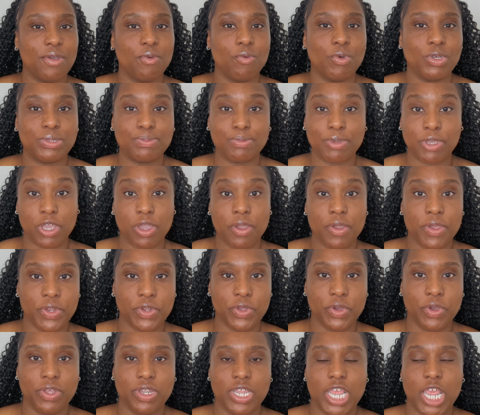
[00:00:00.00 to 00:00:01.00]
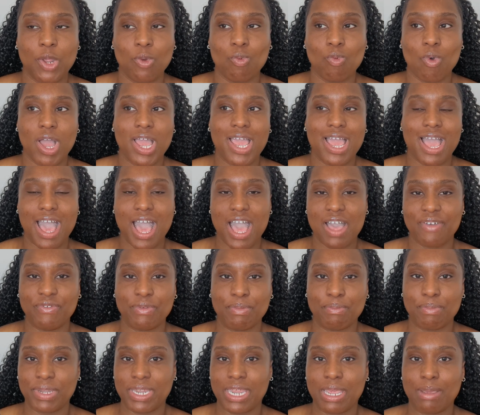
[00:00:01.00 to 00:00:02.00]
what's been going on and why I
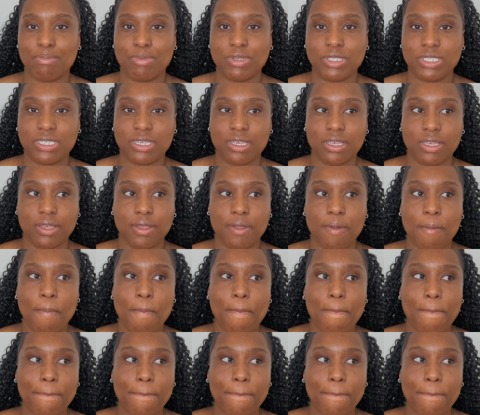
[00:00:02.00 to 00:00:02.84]
haven't been able to